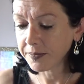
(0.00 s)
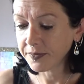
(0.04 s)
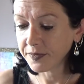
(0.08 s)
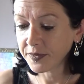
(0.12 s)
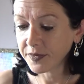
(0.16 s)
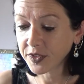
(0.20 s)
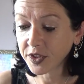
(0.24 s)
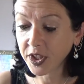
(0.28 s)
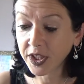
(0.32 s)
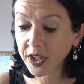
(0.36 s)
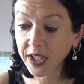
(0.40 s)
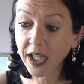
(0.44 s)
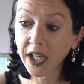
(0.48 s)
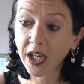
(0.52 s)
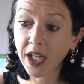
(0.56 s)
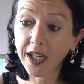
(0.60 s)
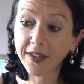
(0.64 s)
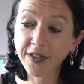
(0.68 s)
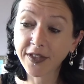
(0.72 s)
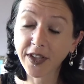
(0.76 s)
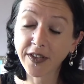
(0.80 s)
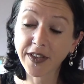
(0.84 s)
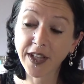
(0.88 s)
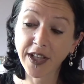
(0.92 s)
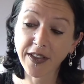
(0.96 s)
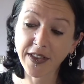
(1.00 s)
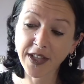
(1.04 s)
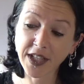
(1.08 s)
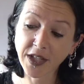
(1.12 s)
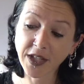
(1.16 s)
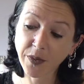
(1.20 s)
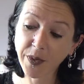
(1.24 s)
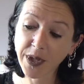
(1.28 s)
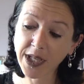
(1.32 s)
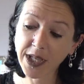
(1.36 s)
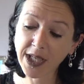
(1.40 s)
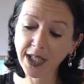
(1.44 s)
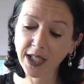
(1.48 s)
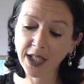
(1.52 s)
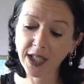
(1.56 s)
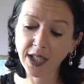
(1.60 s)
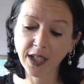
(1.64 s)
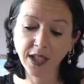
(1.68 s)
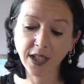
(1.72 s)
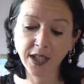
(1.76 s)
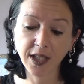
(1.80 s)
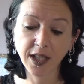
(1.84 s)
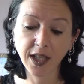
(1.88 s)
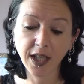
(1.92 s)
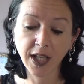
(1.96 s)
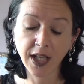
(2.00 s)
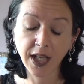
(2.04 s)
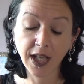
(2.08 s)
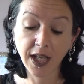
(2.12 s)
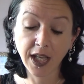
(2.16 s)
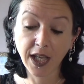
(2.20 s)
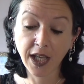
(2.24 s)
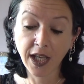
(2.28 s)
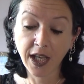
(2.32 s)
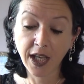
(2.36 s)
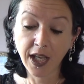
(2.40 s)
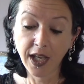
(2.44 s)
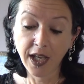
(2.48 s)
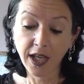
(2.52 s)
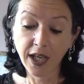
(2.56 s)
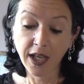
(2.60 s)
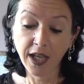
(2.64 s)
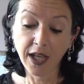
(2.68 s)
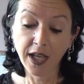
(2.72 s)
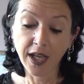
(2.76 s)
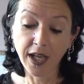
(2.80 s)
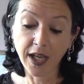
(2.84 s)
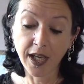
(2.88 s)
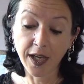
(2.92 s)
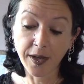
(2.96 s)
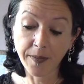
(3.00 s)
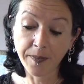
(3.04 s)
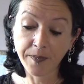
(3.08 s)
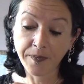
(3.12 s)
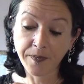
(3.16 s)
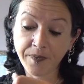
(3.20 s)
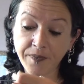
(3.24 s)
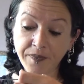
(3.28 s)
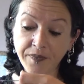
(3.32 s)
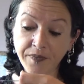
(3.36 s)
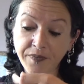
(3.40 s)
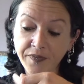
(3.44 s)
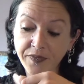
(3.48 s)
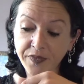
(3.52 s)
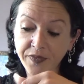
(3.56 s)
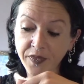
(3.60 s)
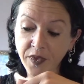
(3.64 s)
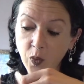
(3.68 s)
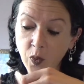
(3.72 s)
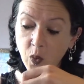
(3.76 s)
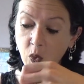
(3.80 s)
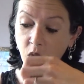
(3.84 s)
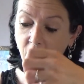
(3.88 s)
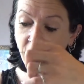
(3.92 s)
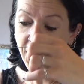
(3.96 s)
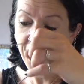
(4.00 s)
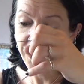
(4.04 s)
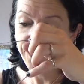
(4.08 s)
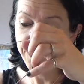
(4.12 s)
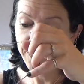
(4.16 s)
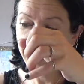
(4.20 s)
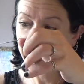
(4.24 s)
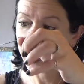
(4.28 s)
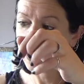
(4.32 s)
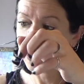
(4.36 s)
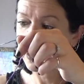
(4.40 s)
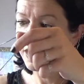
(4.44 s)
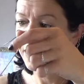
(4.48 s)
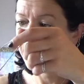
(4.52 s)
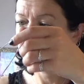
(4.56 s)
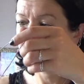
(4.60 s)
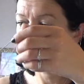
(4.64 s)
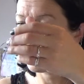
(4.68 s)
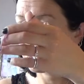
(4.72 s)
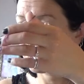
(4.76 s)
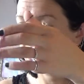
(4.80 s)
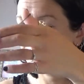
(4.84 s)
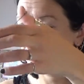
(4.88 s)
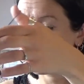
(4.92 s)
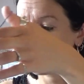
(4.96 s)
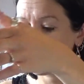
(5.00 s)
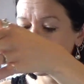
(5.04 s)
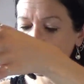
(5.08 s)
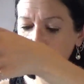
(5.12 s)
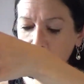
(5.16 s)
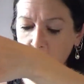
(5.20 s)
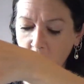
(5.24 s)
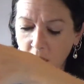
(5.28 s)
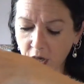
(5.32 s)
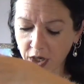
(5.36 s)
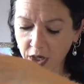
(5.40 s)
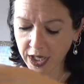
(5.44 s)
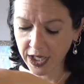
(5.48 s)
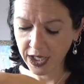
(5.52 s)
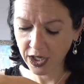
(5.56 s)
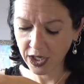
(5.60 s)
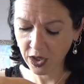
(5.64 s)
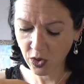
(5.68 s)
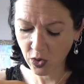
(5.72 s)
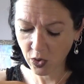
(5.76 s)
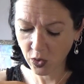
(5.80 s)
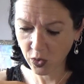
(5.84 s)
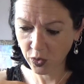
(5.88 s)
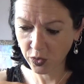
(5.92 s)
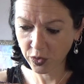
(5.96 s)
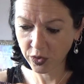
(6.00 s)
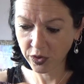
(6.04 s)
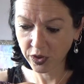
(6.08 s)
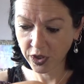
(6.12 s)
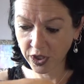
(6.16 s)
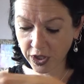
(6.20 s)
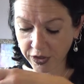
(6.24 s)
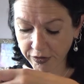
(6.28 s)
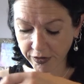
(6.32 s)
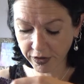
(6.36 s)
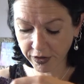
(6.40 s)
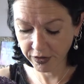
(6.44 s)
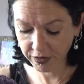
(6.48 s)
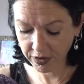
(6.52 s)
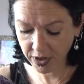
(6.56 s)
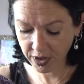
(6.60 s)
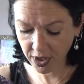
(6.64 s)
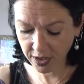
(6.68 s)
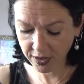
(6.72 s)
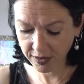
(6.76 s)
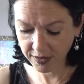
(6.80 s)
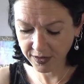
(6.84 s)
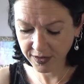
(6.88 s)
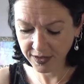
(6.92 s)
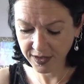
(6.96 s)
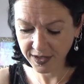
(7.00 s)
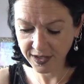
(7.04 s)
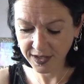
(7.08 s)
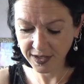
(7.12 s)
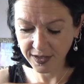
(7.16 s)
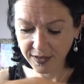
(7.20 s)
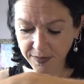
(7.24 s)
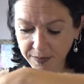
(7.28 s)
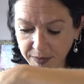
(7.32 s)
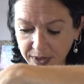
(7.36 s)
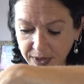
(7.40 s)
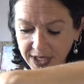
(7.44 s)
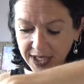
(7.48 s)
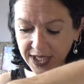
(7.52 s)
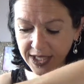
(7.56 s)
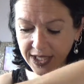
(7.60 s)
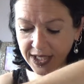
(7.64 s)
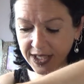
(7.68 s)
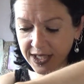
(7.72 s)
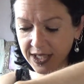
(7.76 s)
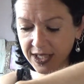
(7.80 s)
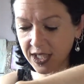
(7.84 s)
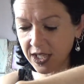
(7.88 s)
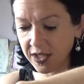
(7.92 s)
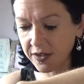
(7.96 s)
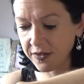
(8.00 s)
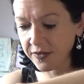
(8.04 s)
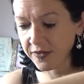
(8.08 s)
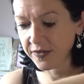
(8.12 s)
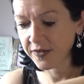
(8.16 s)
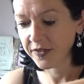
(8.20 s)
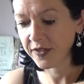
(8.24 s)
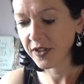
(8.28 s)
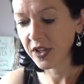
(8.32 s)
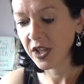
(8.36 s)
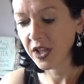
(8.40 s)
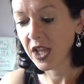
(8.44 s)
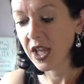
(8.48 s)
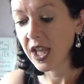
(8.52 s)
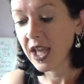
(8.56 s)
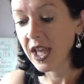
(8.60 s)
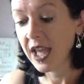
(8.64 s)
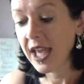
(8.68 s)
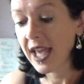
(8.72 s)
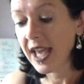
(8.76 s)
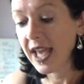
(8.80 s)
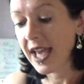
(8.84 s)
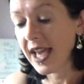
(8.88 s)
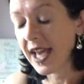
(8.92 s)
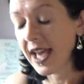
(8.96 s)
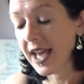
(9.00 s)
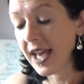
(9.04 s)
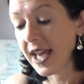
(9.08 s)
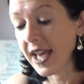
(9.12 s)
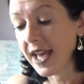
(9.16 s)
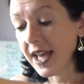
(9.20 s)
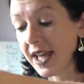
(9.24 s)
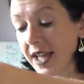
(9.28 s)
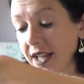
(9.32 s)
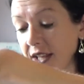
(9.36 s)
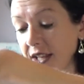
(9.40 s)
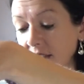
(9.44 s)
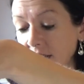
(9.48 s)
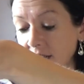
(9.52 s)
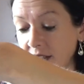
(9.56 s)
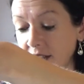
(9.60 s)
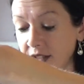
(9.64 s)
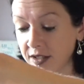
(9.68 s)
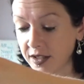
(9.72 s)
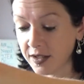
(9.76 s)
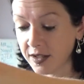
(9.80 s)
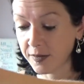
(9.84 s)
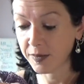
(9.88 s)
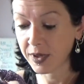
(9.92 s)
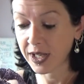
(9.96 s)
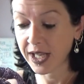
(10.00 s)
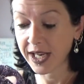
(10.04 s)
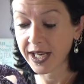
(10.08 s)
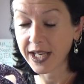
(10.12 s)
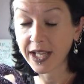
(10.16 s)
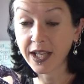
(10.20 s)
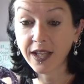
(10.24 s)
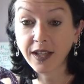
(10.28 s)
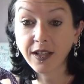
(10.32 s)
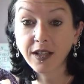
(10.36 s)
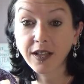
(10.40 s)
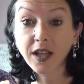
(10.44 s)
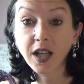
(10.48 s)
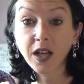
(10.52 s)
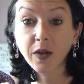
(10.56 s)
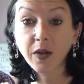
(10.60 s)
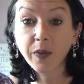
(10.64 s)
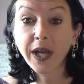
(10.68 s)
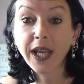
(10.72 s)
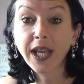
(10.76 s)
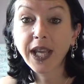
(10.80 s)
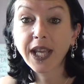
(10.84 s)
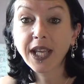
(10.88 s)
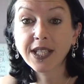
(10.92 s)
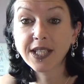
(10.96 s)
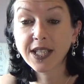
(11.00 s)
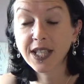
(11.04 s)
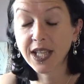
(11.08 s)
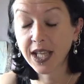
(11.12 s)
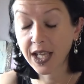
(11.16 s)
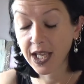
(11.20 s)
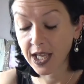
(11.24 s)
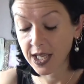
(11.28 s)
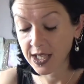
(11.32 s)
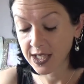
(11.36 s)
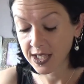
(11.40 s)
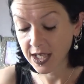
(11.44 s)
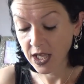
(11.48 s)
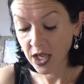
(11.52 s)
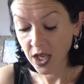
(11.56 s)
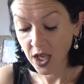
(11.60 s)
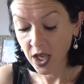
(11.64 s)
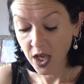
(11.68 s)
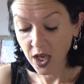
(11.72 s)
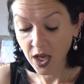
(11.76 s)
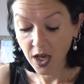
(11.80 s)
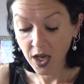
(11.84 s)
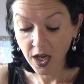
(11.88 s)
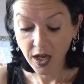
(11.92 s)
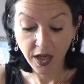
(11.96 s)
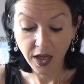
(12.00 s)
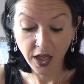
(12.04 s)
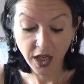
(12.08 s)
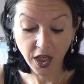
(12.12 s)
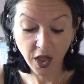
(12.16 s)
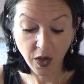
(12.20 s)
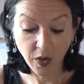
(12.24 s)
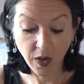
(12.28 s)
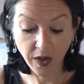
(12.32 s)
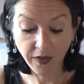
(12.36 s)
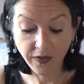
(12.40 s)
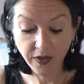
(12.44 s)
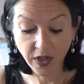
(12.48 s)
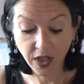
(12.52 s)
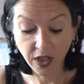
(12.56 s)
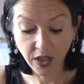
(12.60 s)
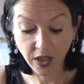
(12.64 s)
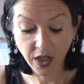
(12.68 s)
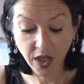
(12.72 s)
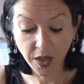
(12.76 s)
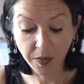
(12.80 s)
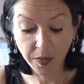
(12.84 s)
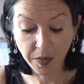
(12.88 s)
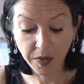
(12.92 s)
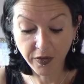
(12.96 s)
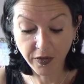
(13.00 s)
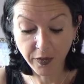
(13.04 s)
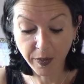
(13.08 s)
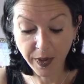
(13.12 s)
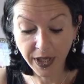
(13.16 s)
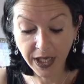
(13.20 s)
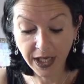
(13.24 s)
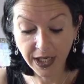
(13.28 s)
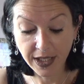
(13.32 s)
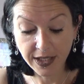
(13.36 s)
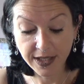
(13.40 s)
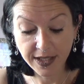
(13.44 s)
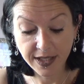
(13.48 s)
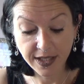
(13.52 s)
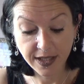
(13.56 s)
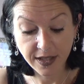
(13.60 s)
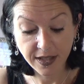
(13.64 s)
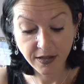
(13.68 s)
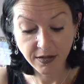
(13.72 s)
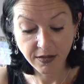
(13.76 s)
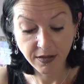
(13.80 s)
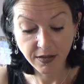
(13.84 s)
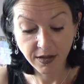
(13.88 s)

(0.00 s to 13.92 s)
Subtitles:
So yeah, I've done that this week. While I've been working on Curio Yarns business stuff and planning colourways and things, you know, I've done a couple of repeats,